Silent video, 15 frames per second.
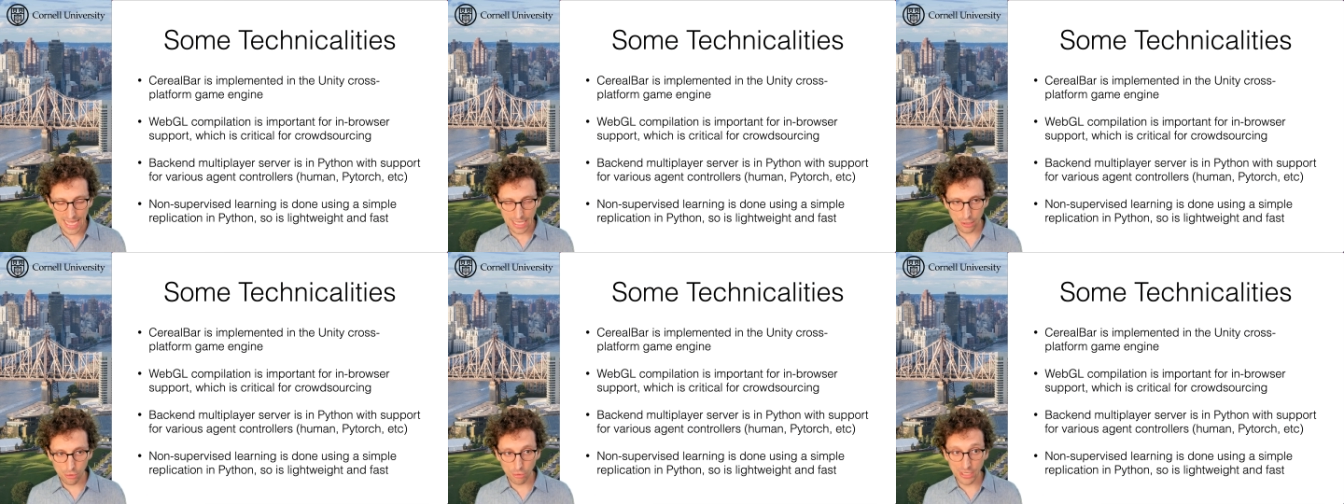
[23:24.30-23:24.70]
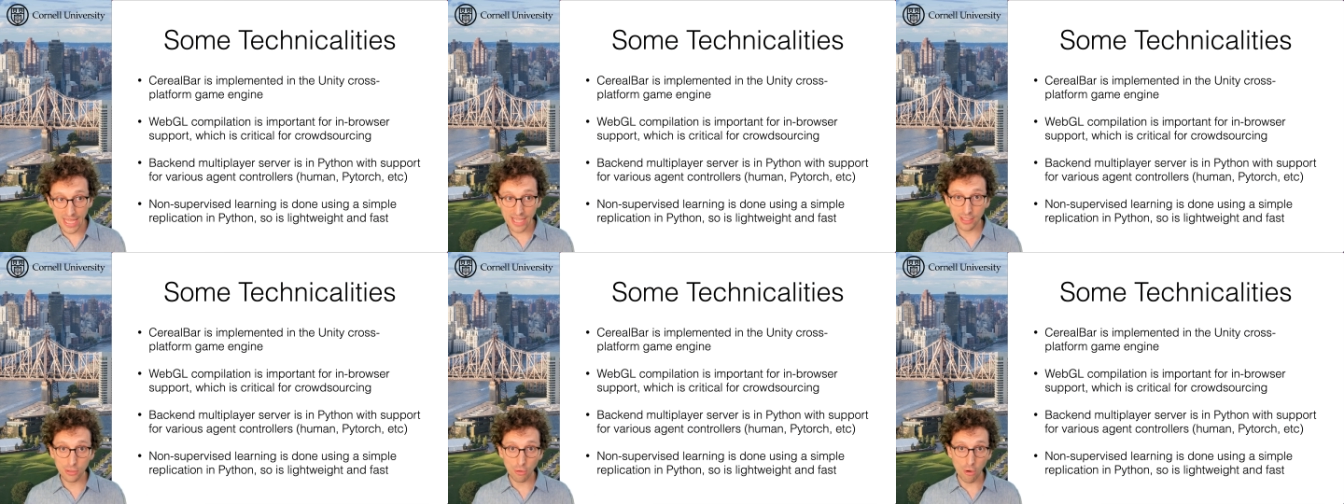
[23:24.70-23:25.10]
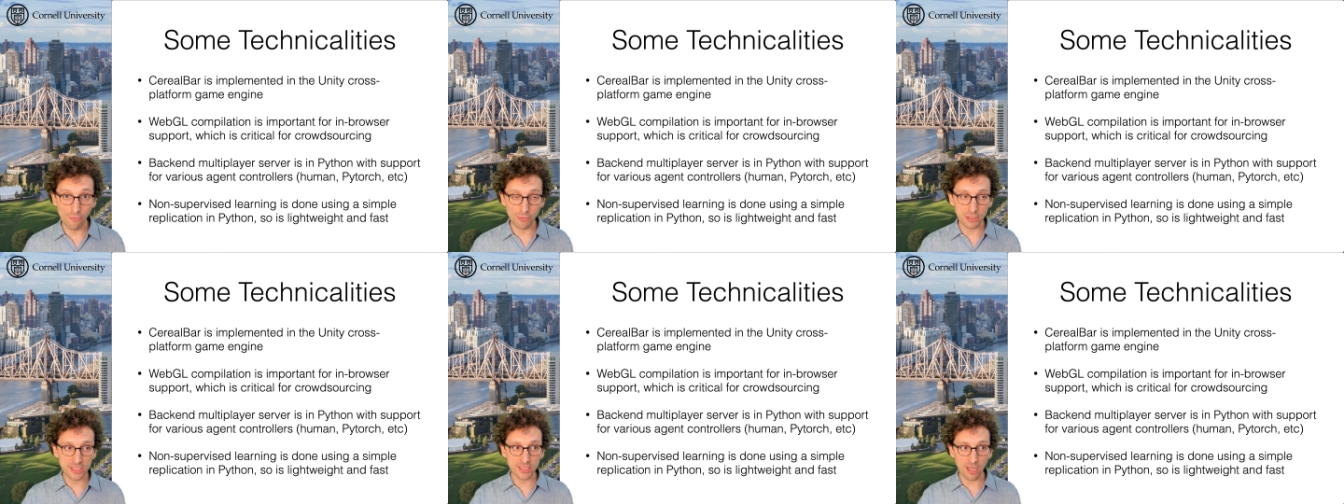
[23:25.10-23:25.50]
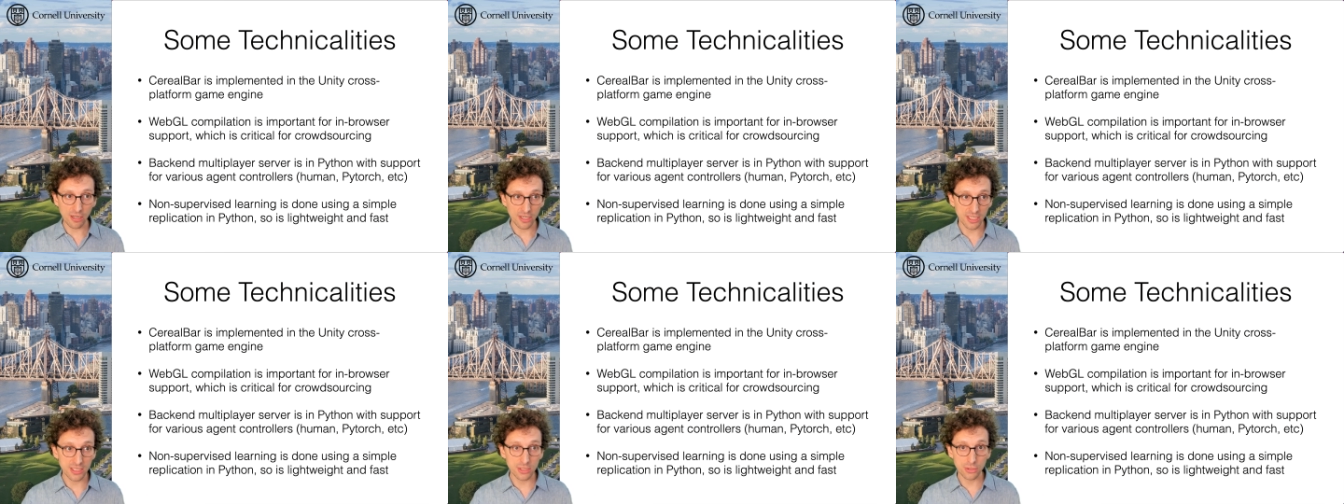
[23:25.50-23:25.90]
connect over
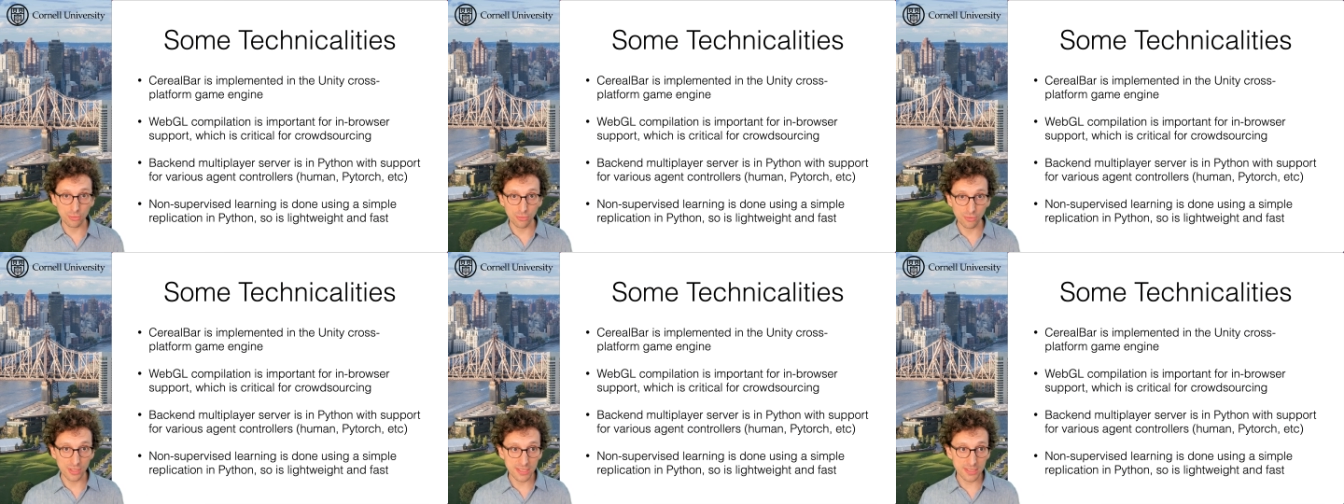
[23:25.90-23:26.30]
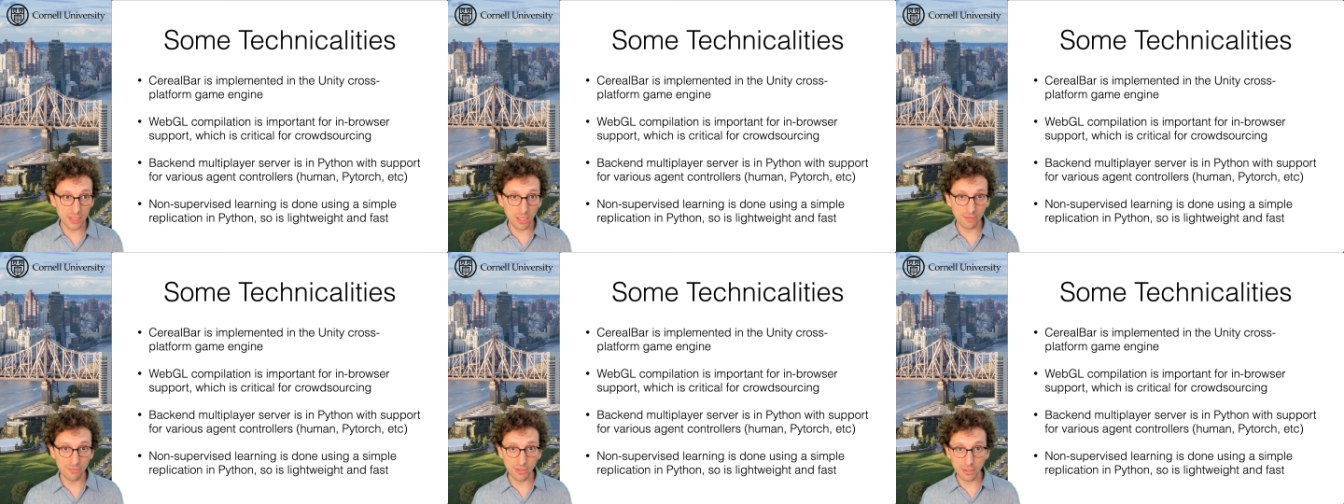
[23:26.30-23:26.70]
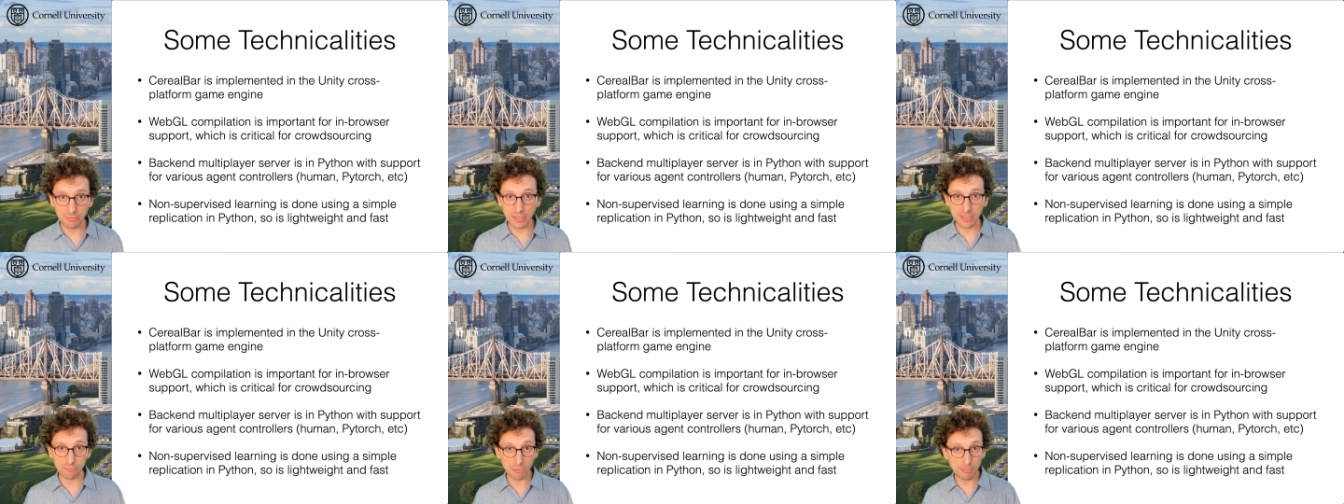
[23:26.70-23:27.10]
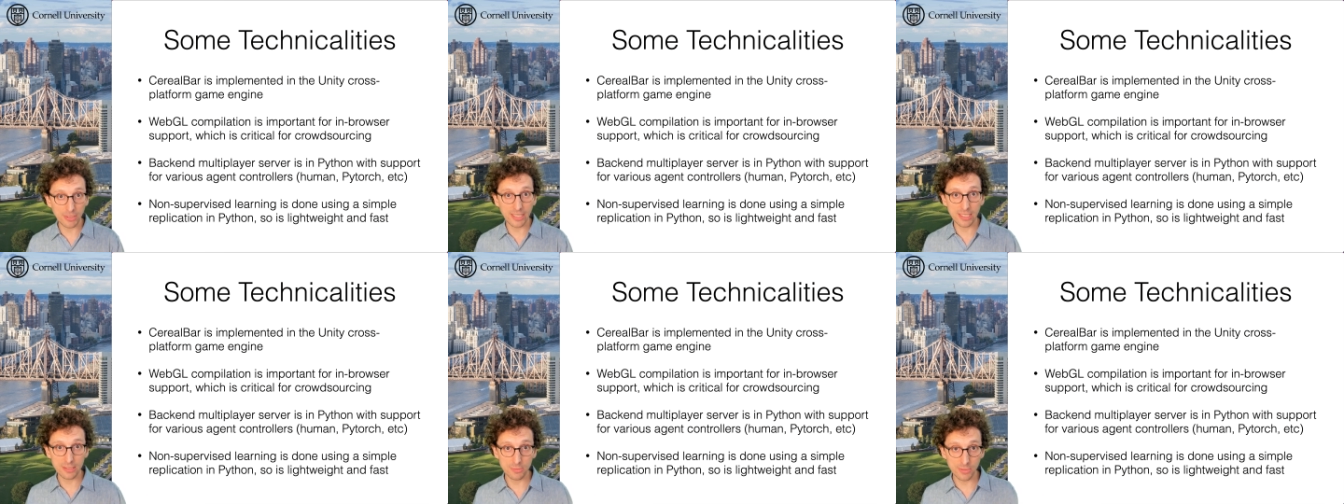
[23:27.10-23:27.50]
sockets to the server and
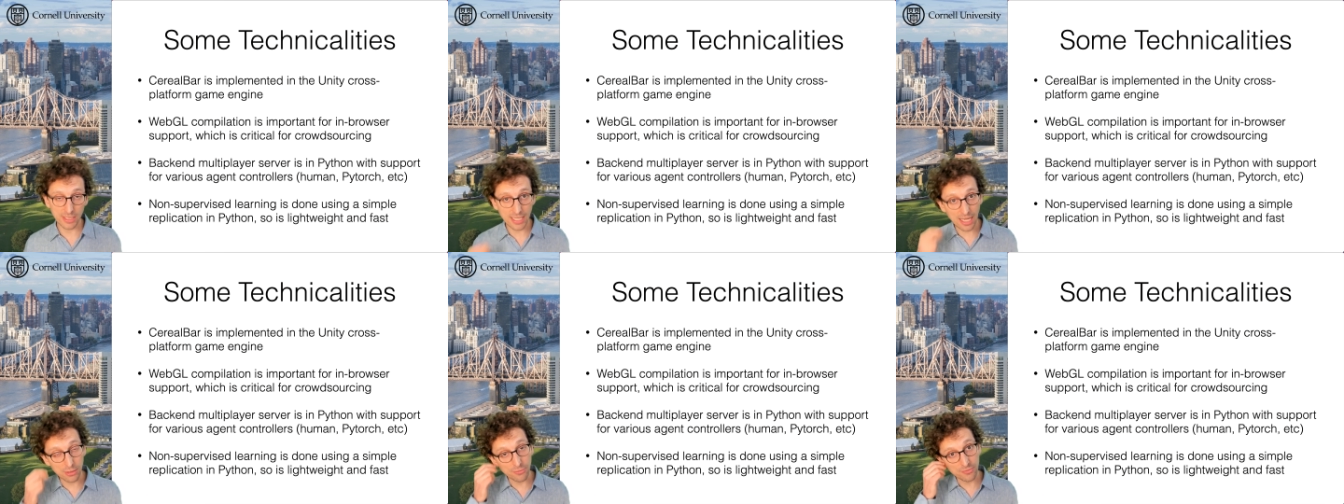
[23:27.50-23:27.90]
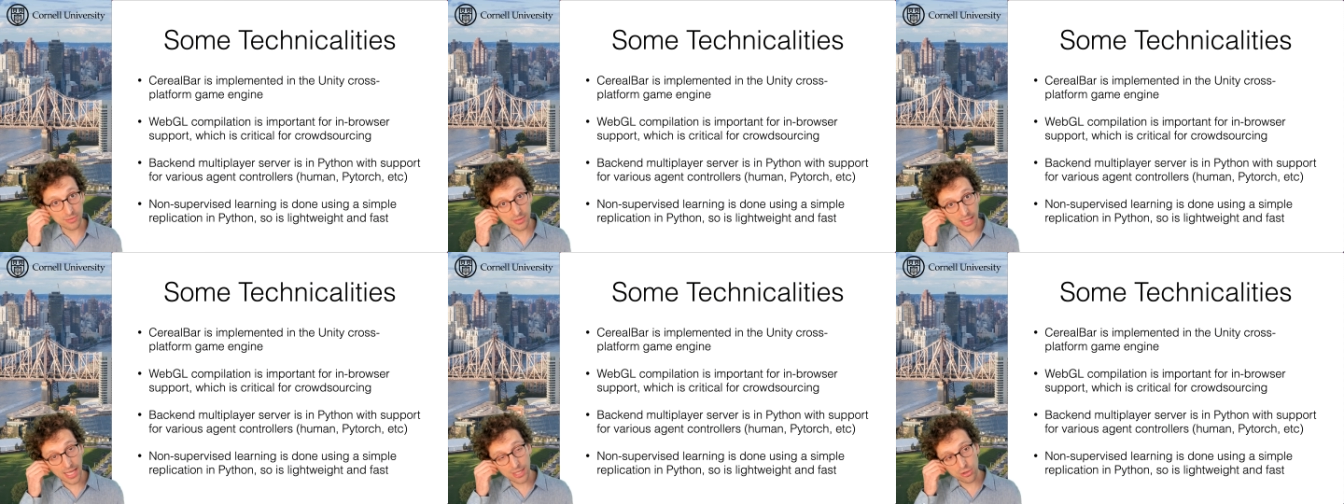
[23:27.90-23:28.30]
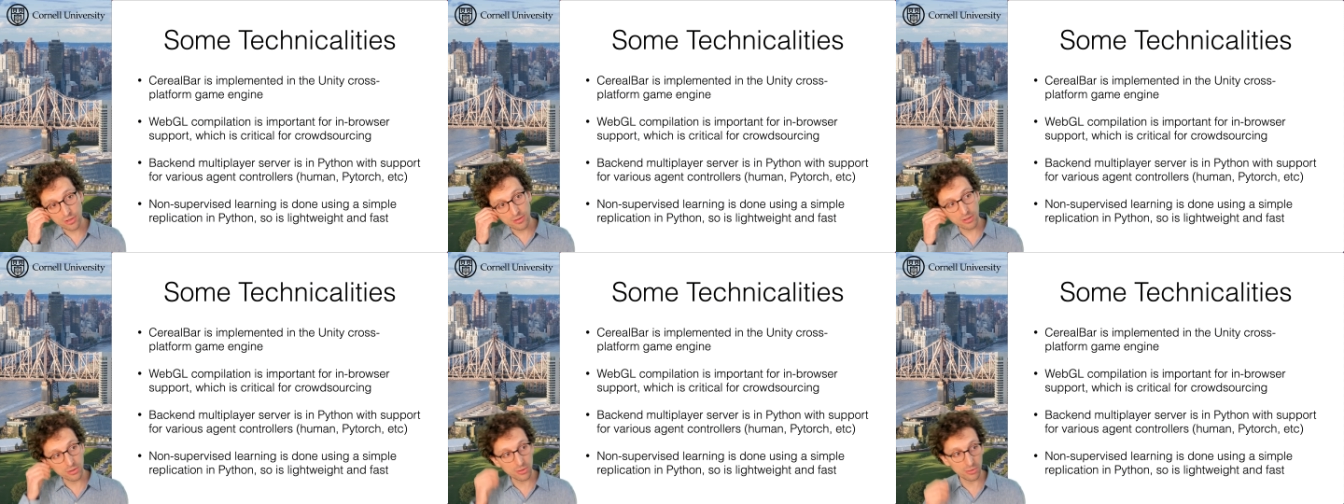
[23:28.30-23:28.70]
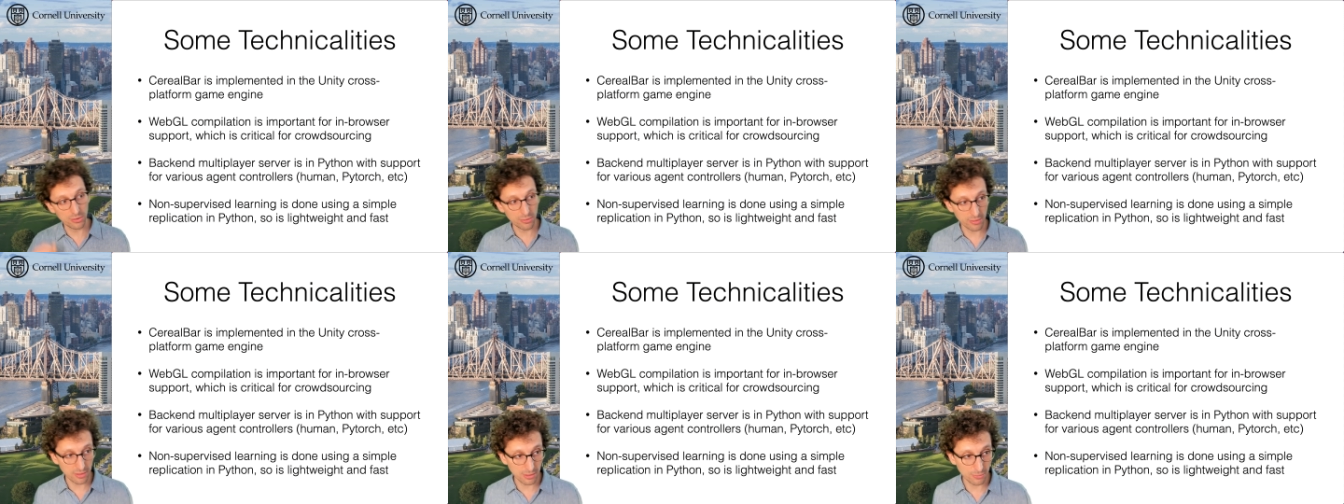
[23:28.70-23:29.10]
replace the kind of agents that you're
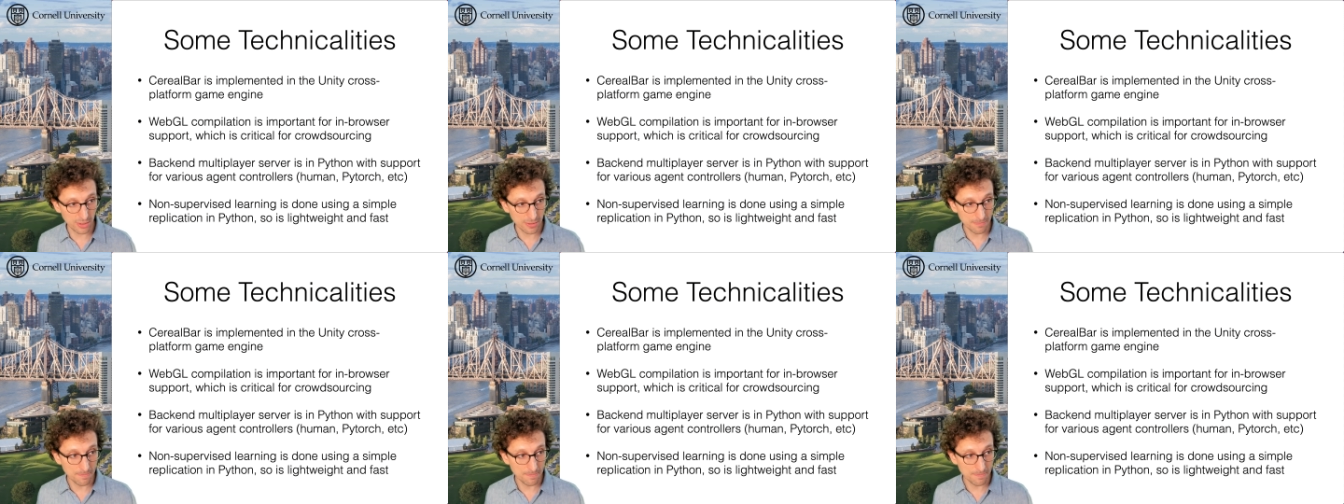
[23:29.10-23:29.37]
using with.